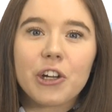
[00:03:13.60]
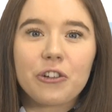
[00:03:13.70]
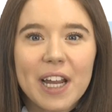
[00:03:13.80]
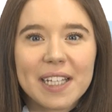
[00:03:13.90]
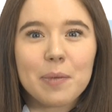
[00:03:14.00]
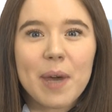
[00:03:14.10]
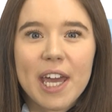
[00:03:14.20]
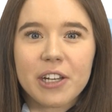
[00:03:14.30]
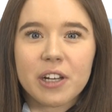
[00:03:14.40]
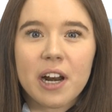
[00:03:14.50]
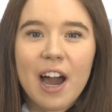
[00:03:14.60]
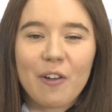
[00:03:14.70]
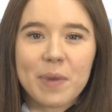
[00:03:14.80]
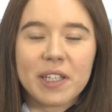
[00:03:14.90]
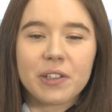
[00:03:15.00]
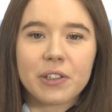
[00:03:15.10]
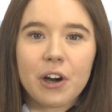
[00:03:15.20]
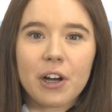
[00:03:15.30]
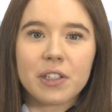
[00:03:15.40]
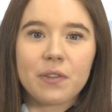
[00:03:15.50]
Create a pitch and have business
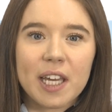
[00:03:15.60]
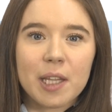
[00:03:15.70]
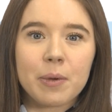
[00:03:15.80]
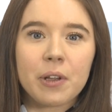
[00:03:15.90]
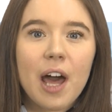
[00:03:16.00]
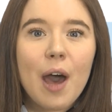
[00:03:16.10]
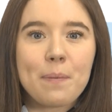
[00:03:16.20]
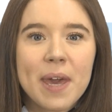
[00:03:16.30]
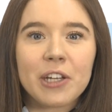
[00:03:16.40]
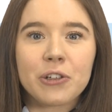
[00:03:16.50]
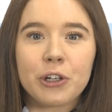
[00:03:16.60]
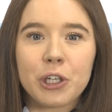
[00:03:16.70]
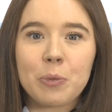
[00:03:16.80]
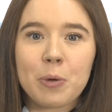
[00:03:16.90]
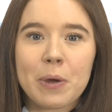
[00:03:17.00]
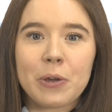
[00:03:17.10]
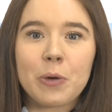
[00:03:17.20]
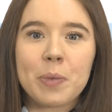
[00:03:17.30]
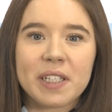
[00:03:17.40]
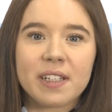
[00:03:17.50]
cards available and make sure you promote your
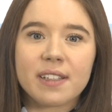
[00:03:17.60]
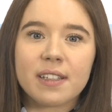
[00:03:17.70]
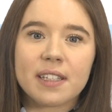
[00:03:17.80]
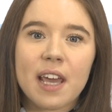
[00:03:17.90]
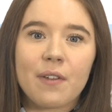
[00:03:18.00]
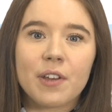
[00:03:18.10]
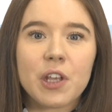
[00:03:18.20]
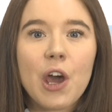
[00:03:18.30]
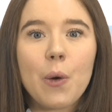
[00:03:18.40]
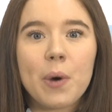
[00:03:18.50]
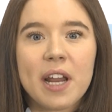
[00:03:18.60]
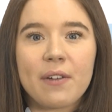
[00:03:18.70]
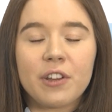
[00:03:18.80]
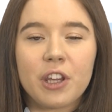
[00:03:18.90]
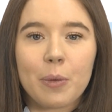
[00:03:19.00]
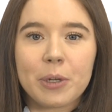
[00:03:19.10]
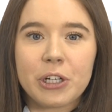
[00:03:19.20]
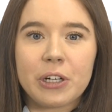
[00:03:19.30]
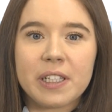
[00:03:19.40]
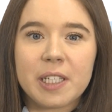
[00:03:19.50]
business and service whenever the
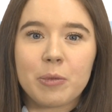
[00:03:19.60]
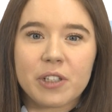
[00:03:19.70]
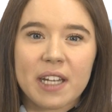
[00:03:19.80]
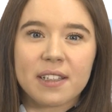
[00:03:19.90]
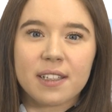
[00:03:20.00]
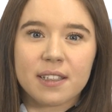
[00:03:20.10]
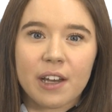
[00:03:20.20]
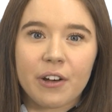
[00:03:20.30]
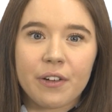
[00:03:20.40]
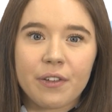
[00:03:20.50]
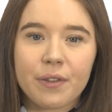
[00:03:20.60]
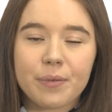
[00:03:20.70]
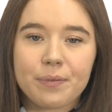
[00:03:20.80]
opportunity presents itself.